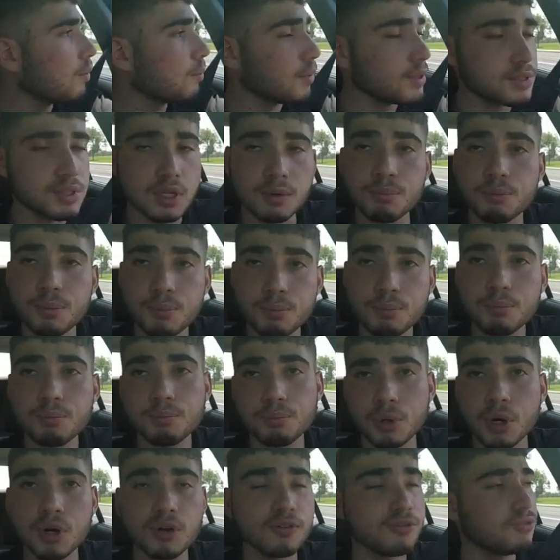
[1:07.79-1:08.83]
is a
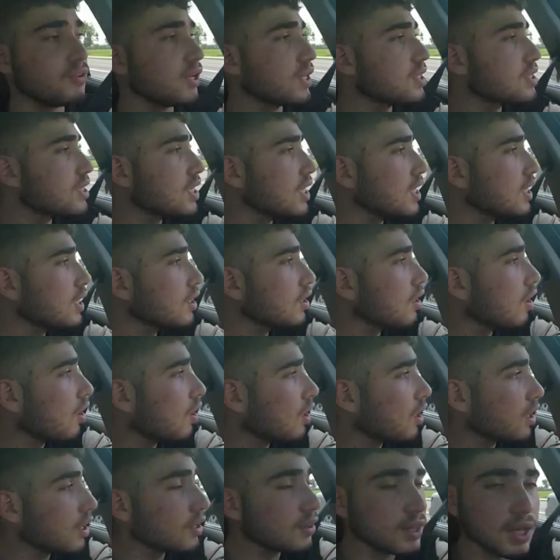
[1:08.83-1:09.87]
perfect teen
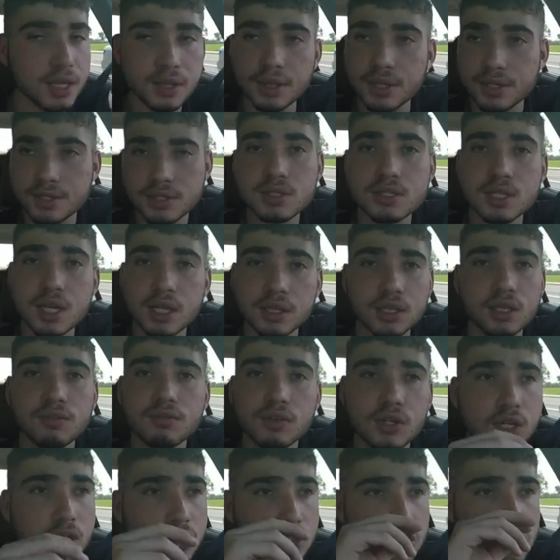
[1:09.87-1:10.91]
car, then this is not the
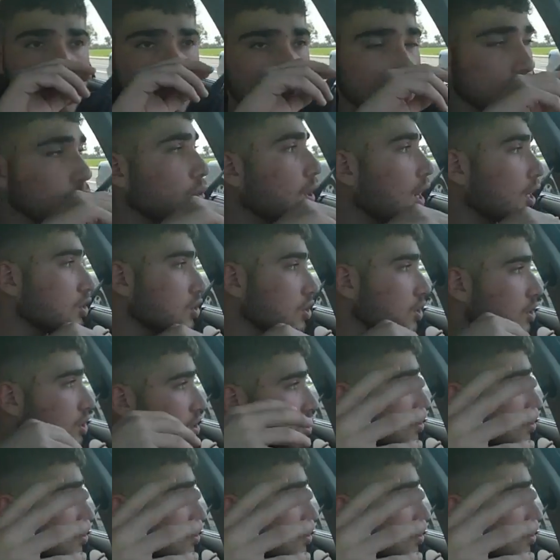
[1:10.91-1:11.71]
video you should be watching.